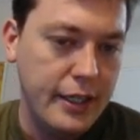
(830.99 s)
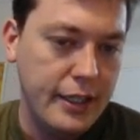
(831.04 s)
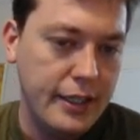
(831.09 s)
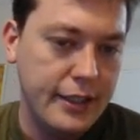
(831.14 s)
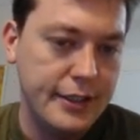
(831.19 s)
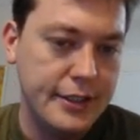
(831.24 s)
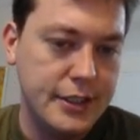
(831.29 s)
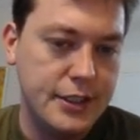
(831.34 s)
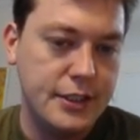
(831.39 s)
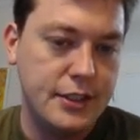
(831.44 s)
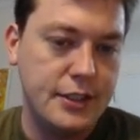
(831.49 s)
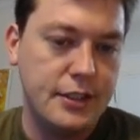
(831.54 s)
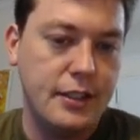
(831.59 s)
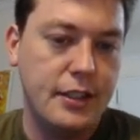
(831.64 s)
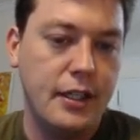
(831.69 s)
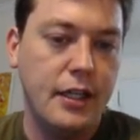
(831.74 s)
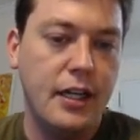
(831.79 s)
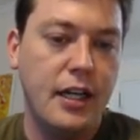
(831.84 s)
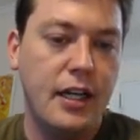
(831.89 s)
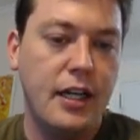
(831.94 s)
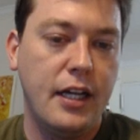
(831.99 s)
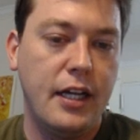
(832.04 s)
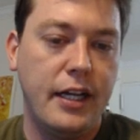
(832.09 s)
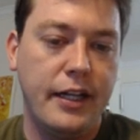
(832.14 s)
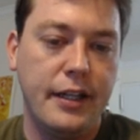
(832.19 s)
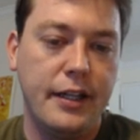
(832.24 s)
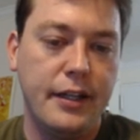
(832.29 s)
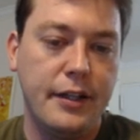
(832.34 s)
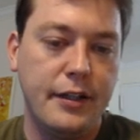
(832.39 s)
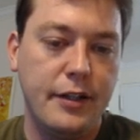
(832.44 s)
It's
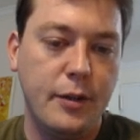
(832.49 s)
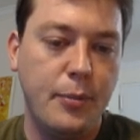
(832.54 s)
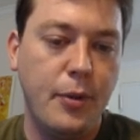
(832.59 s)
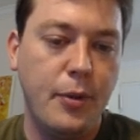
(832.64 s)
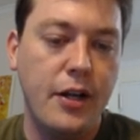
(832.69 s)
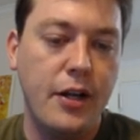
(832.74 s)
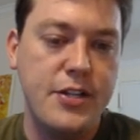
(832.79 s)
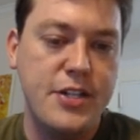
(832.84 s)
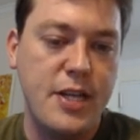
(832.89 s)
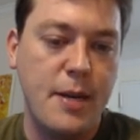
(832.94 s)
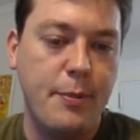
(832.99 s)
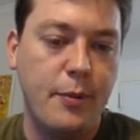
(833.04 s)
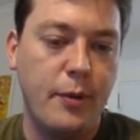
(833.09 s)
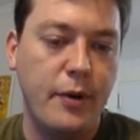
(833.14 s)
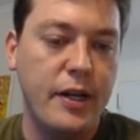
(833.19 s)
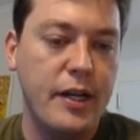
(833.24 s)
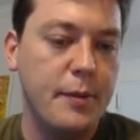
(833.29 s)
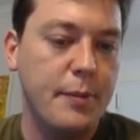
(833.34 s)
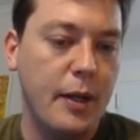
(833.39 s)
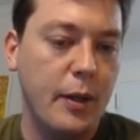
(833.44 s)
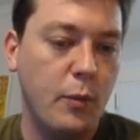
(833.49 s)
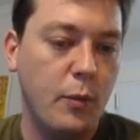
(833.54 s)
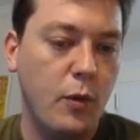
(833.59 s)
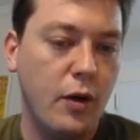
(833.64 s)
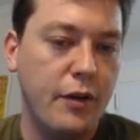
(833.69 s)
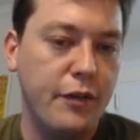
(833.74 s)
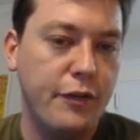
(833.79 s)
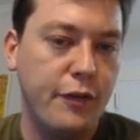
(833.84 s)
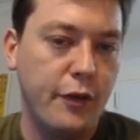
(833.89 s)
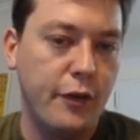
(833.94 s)
the pawn separated by
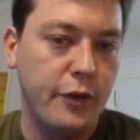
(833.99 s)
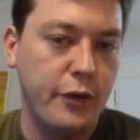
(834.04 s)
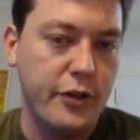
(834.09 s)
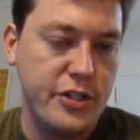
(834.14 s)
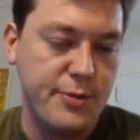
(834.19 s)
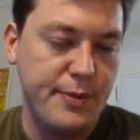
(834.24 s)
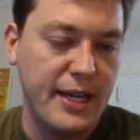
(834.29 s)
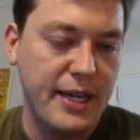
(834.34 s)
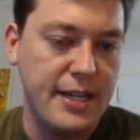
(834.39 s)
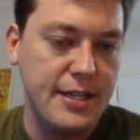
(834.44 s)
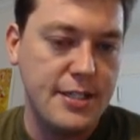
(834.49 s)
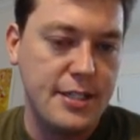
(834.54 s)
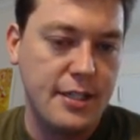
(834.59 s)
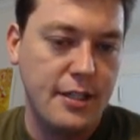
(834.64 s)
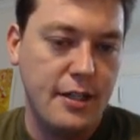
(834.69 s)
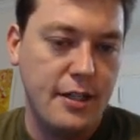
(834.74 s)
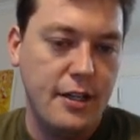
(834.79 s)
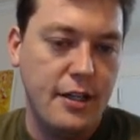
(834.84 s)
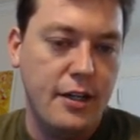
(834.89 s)
one further space.